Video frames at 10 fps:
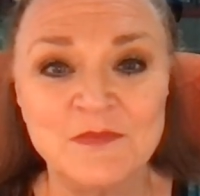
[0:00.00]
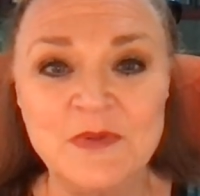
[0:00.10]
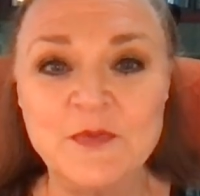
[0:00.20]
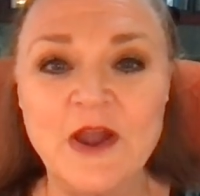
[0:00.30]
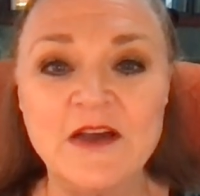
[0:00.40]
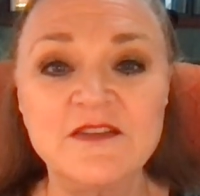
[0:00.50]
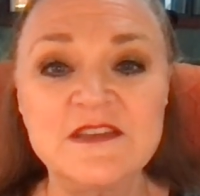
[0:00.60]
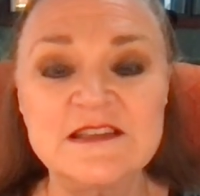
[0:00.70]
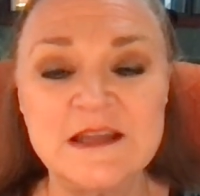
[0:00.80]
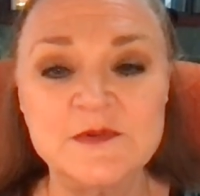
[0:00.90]
Be proud of
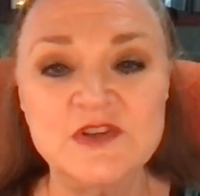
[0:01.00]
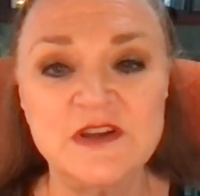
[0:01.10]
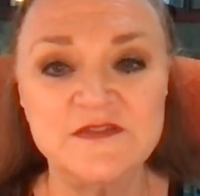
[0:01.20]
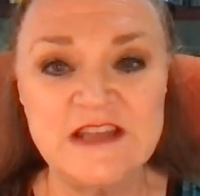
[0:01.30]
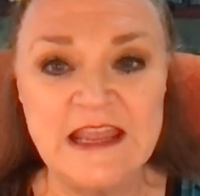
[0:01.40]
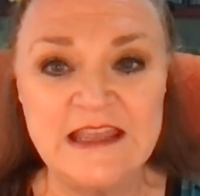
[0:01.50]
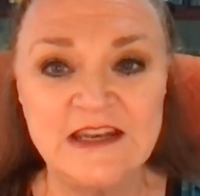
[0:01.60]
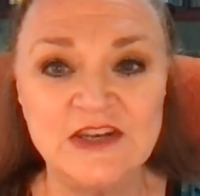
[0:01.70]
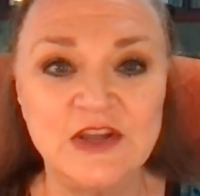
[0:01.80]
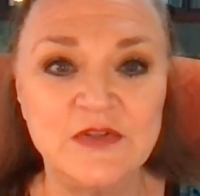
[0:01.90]
the steps you have taken
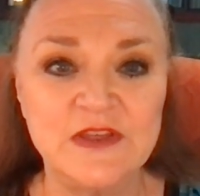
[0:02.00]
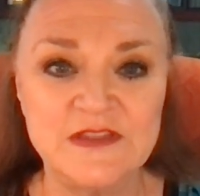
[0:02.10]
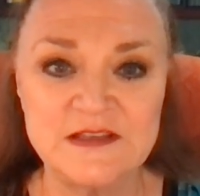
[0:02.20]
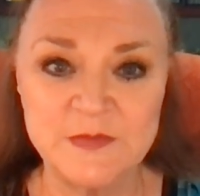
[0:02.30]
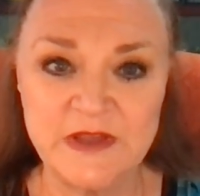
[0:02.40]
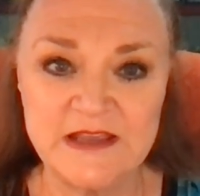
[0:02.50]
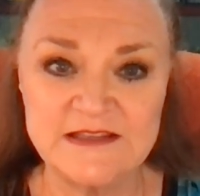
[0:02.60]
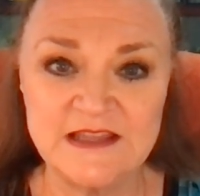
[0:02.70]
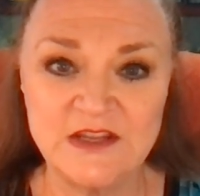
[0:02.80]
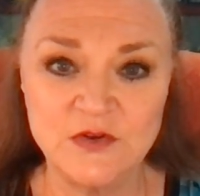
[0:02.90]
and know that this
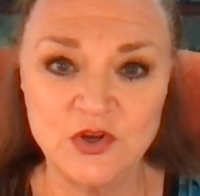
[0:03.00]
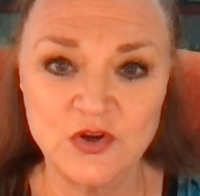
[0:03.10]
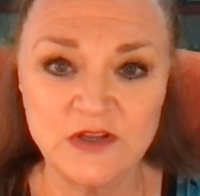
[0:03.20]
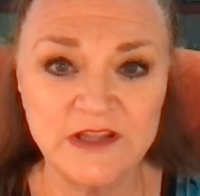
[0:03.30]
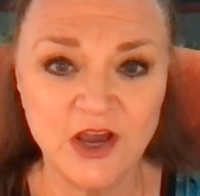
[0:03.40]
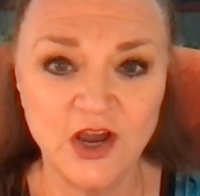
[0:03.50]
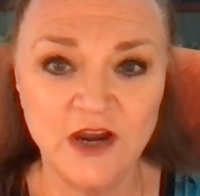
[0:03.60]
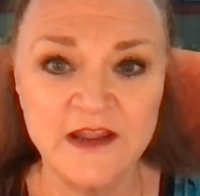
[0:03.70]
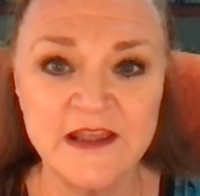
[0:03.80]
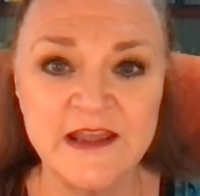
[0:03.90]
place that you currently
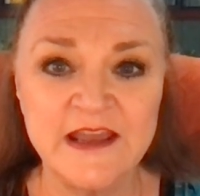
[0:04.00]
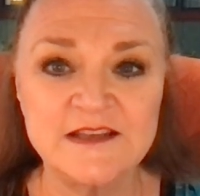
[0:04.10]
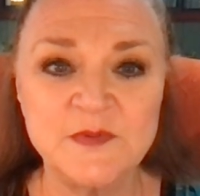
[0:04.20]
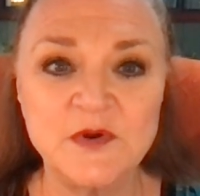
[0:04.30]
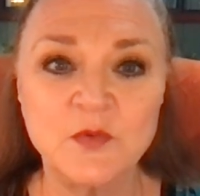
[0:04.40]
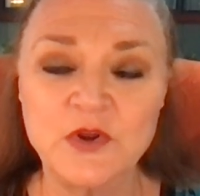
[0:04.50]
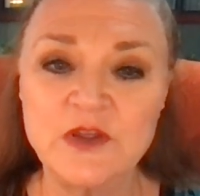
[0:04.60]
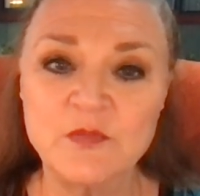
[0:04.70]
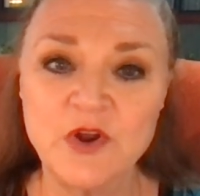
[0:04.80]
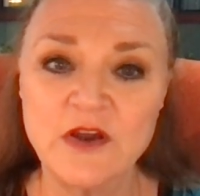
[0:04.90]
are has been a
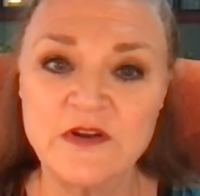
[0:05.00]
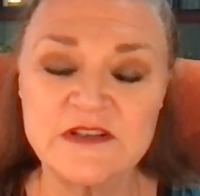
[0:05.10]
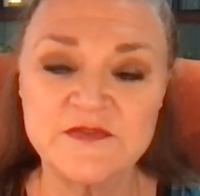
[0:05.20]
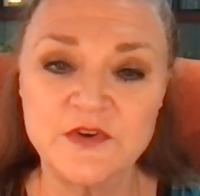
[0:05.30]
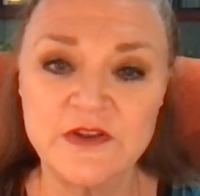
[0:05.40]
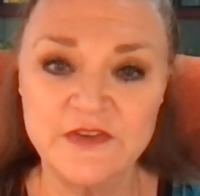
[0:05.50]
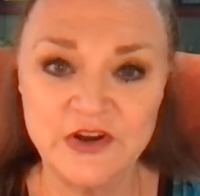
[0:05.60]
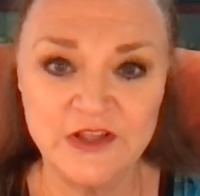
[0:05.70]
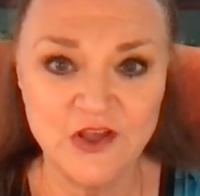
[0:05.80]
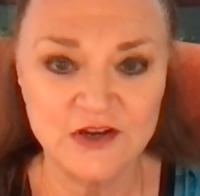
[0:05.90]
work in progress for a
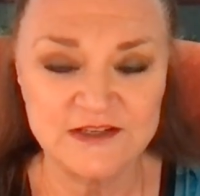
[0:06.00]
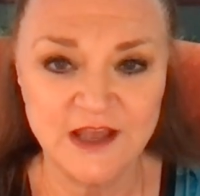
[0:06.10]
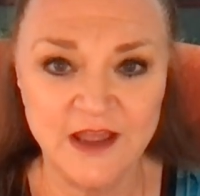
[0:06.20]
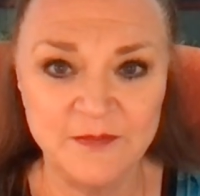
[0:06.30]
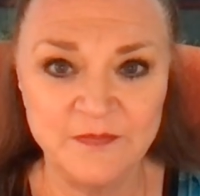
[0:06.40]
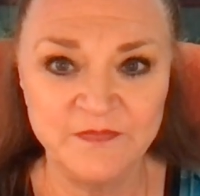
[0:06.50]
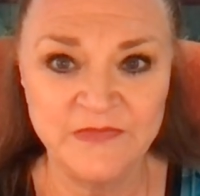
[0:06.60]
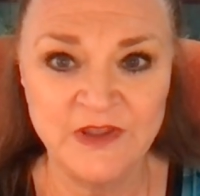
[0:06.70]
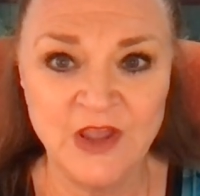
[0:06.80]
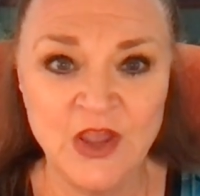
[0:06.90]
very long time.
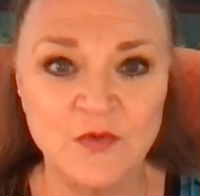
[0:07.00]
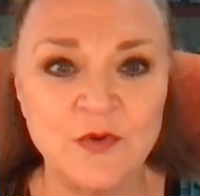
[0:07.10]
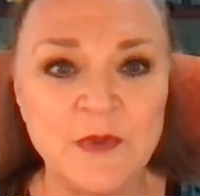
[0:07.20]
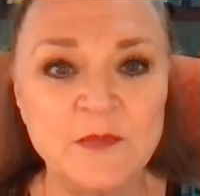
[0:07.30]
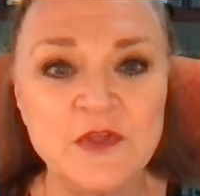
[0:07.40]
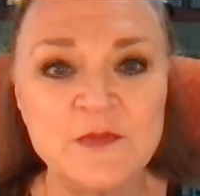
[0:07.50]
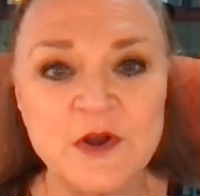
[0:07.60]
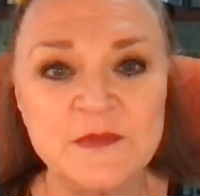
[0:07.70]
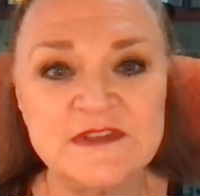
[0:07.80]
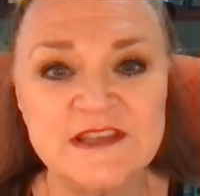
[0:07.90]
Remember the
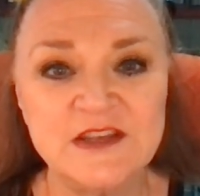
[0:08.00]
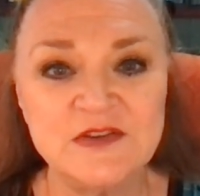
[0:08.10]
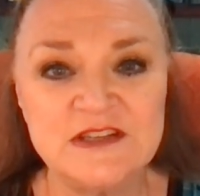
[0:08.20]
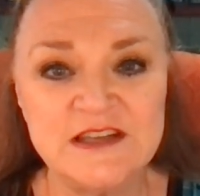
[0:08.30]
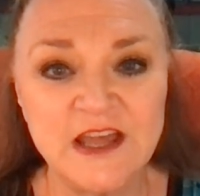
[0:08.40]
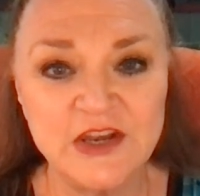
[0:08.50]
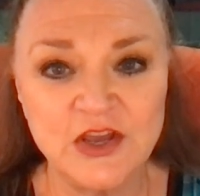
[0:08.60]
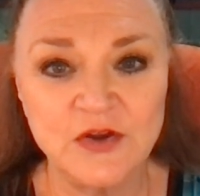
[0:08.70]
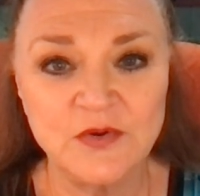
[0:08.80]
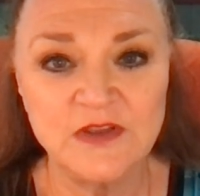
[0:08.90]
moments that you did not
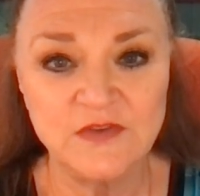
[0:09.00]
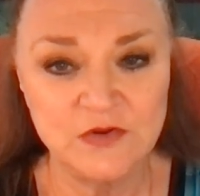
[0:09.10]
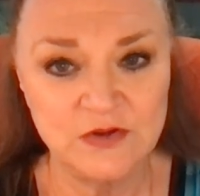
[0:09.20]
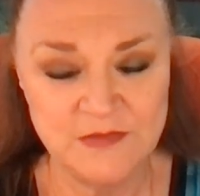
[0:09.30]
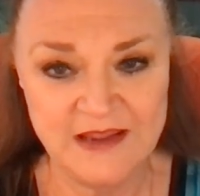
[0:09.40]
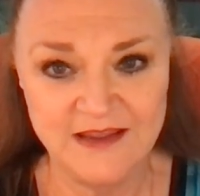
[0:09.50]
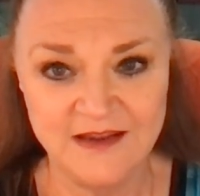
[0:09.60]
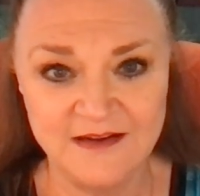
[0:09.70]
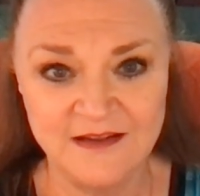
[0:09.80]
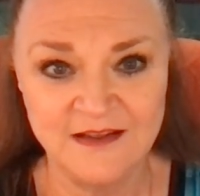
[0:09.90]
know if you could make it.